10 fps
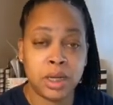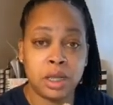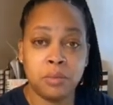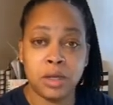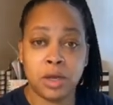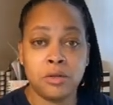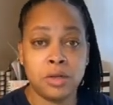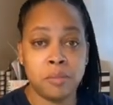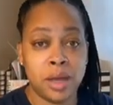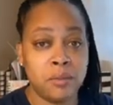He would go to
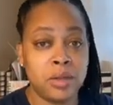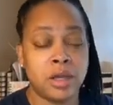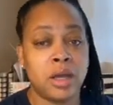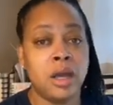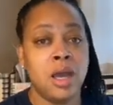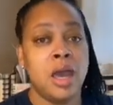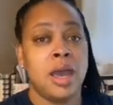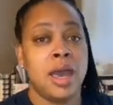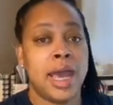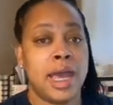bed with her,
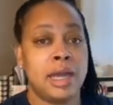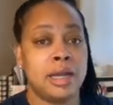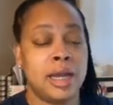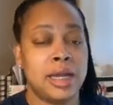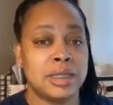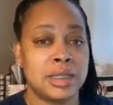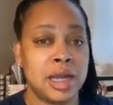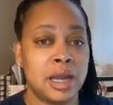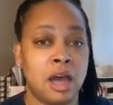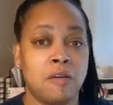and instead
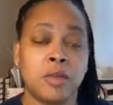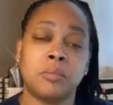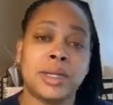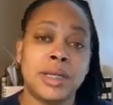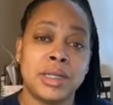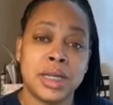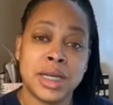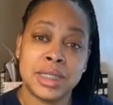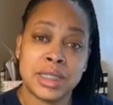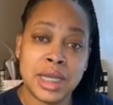of implanting
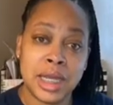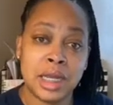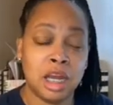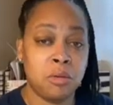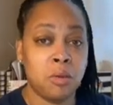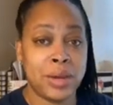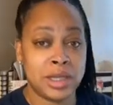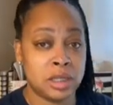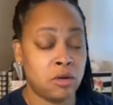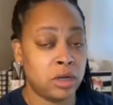his seed, he would waste
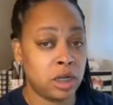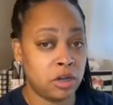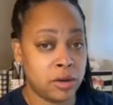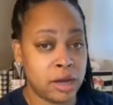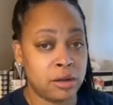it on the ground,